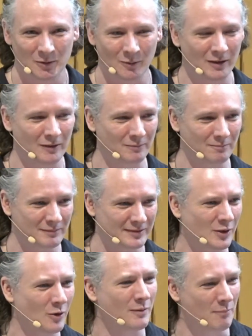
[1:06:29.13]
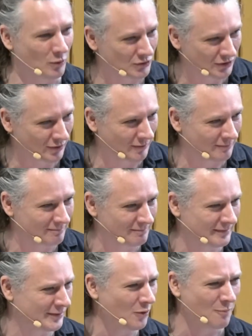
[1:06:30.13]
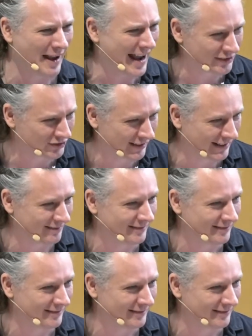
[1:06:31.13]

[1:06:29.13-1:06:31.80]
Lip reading: emotional, so passionate.